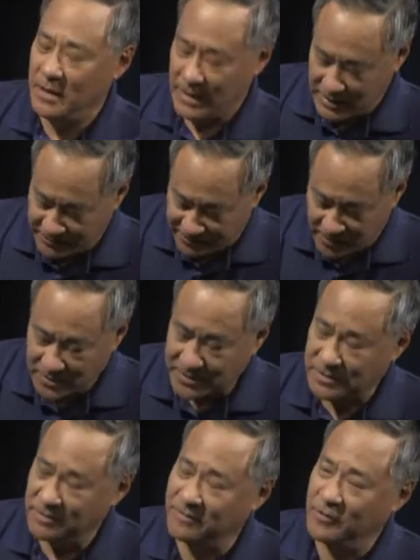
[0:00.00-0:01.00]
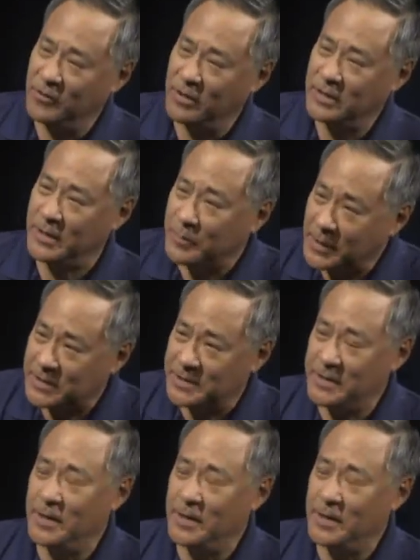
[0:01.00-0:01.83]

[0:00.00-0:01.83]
It falls to the floor. He picks it